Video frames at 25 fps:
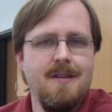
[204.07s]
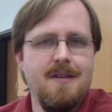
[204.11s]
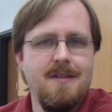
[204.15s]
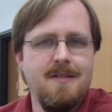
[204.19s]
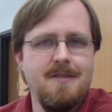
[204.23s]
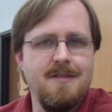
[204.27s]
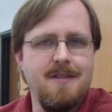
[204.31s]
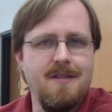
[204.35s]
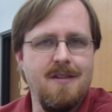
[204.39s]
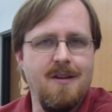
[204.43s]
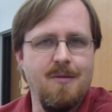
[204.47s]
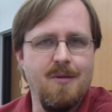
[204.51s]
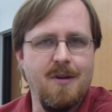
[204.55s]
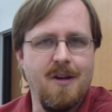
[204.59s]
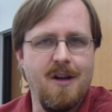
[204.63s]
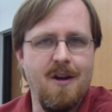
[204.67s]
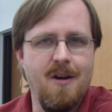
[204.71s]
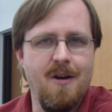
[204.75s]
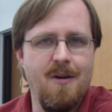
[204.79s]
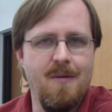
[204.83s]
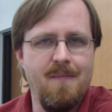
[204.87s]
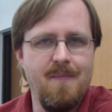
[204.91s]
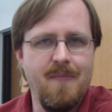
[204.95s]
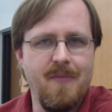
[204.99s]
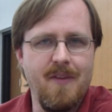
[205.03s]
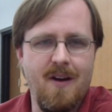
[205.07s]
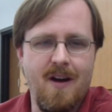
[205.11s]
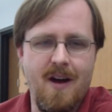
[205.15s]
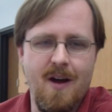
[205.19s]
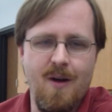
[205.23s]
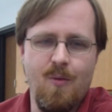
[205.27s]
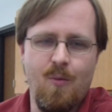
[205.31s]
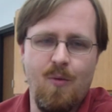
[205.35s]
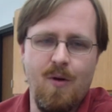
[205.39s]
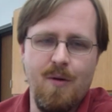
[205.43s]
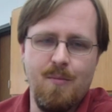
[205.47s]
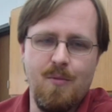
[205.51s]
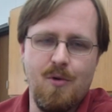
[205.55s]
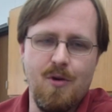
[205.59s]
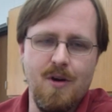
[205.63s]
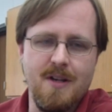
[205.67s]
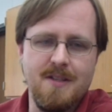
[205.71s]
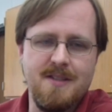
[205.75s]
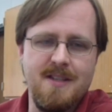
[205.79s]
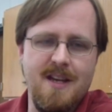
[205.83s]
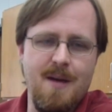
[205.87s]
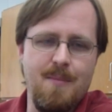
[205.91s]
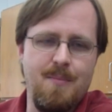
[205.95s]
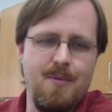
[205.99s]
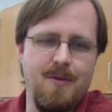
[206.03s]
So there we go. All right, one more
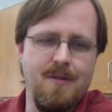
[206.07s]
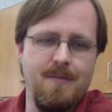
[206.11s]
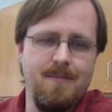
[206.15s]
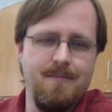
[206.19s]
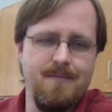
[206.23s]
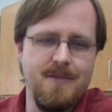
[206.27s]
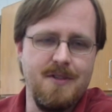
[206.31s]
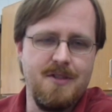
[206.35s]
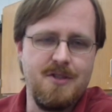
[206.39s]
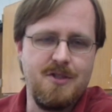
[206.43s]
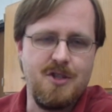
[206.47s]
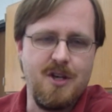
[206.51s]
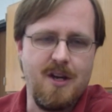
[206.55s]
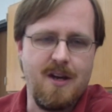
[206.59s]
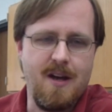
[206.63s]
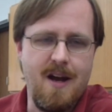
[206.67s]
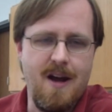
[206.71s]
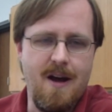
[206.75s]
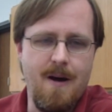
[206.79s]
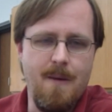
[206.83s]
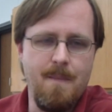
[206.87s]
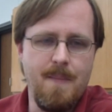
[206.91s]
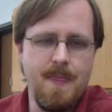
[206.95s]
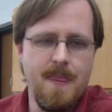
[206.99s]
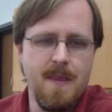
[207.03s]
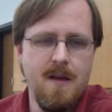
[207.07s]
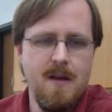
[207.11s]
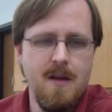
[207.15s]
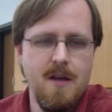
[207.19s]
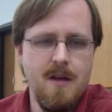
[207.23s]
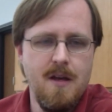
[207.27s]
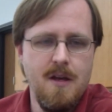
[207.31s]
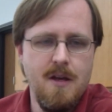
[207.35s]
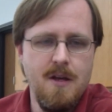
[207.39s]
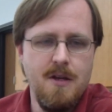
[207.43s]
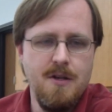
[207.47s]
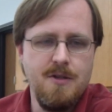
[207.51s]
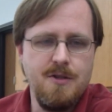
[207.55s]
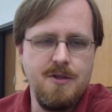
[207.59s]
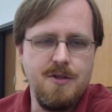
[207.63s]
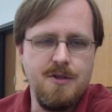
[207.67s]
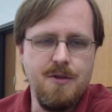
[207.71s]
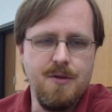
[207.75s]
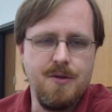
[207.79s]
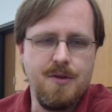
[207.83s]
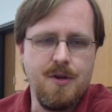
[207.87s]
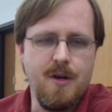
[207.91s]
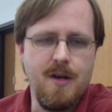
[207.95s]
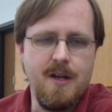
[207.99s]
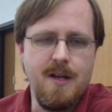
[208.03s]
example. Let's check it out.
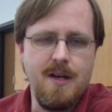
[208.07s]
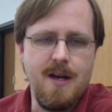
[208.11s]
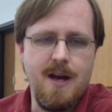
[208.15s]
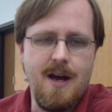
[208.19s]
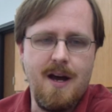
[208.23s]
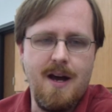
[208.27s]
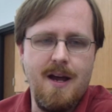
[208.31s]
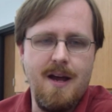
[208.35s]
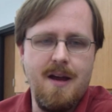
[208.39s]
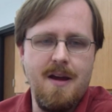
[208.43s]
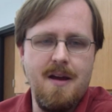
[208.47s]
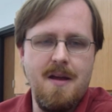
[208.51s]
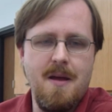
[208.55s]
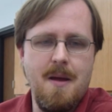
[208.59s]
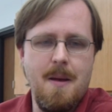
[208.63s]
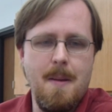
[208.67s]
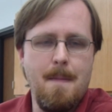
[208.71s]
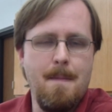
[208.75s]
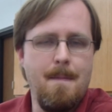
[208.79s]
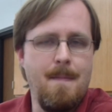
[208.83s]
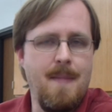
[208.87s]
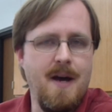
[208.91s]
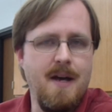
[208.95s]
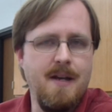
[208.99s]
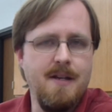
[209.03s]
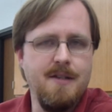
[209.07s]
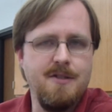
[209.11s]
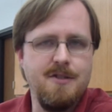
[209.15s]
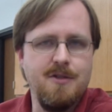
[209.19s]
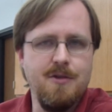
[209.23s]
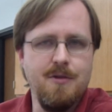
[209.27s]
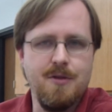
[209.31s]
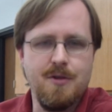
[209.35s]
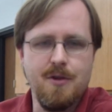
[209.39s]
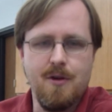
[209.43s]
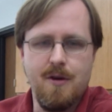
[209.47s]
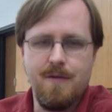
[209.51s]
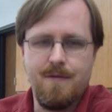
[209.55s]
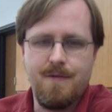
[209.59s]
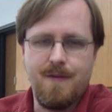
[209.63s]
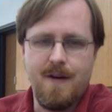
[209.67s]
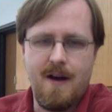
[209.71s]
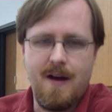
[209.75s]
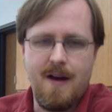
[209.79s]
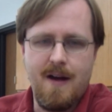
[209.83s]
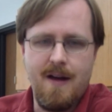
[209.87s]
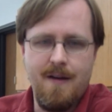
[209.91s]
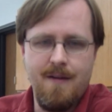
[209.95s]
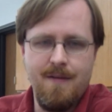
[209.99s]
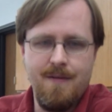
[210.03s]
two thirty-nine minus two
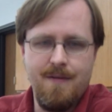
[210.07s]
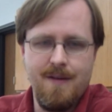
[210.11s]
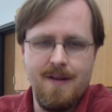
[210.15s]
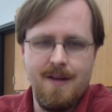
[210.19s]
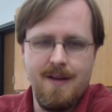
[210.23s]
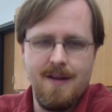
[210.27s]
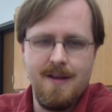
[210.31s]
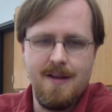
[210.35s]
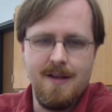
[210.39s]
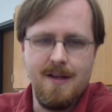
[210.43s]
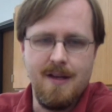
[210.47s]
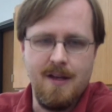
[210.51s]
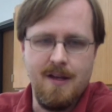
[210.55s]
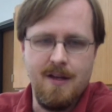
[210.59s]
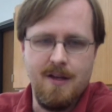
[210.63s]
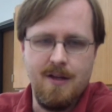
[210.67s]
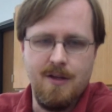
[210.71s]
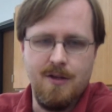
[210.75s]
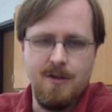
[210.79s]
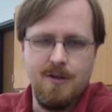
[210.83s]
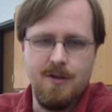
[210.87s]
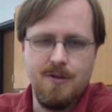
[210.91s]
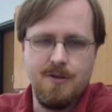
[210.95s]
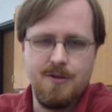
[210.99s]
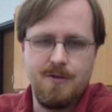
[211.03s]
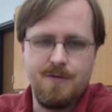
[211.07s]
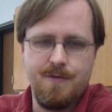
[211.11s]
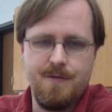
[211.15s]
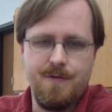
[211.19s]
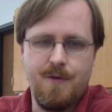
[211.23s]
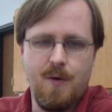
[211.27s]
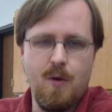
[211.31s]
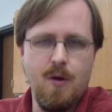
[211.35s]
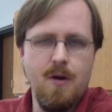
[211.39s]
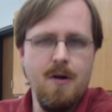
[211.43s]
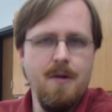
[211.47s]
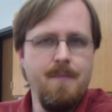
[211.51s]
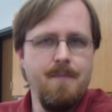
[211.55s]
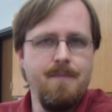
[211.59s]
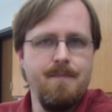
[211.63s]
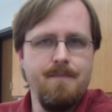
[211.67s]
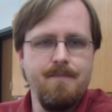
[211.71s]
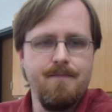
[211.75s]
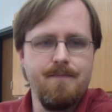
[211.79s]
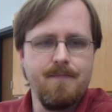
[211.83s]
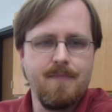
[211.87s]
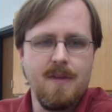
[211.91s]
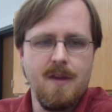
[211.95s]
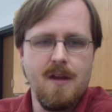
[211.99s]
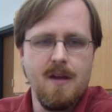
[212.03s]
thirty-five is four.
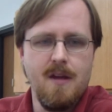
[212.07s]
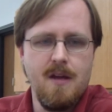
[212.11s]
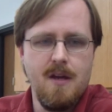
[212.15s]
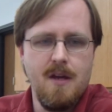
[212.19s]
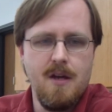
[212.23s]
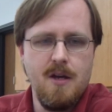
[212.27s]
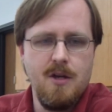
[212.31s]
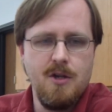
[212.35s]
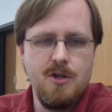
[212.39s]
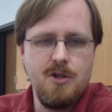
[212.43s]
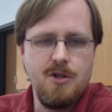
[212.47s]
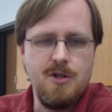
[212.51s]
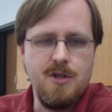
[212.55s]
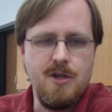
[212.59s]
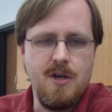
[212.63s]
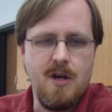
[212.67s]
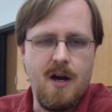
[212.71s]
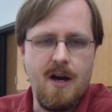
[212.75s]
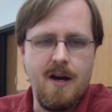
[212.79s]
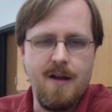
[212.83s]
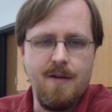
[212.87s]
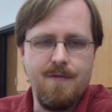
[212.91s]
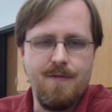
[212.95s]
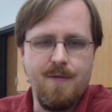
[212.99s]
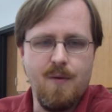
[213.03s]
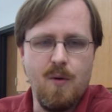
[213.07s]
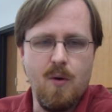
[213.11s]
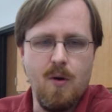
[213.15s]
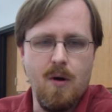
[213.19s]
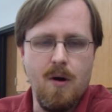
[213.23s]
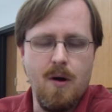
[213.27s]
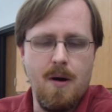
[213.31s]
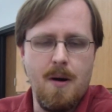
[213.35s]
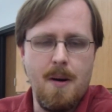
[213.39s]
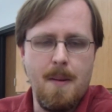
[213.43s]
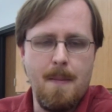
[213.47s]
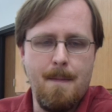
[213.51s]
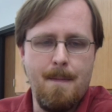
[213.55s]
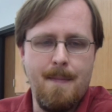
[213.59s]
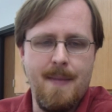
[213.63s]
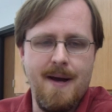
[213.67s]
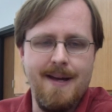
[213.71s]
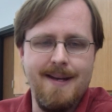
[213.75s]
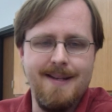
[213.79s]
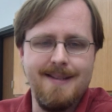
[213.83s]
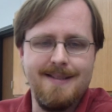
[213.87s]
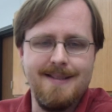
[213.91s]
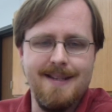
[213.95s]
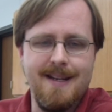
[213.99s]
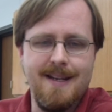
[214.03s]
ninety-four
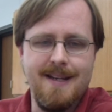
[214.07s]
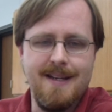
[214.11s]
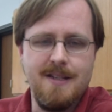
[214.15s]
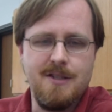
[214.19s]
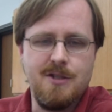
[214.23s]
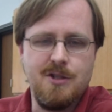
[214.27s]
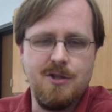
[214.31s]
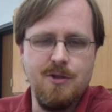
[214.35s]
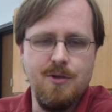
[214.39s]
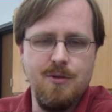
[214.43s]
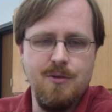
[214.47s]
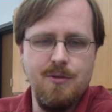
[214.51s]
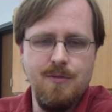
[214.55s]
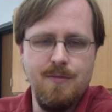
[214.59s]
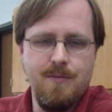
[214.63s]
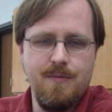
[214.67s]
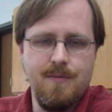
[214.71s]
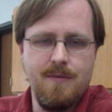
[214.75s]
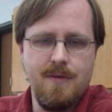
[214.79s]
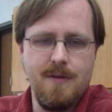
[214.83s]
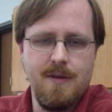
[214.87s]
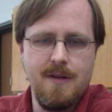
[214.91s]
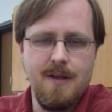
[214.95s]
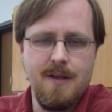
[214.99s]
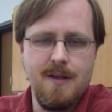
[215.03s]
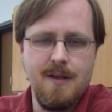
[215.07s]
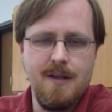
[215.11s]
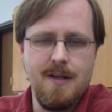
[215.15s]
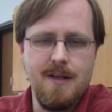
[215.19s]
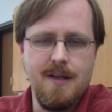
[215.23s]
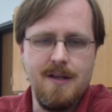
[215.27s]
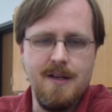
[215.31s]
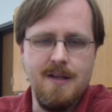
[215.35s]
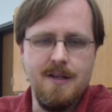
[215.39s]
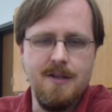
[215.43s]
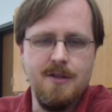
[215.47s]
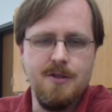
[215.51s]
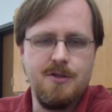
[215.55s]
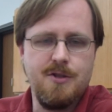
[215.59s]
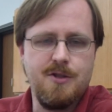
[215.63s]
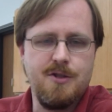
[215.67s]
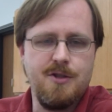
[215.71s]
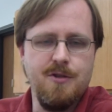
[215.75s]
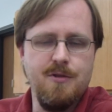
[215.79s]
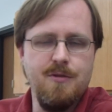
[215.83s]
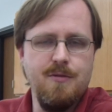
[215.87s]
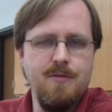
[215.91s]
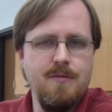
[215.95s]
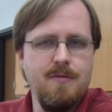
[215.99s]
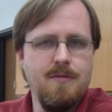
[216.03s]
minus ninety-two is
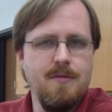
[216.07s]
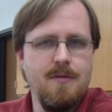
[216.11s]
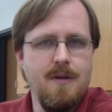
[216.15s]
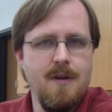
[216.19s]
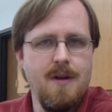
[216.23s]
two.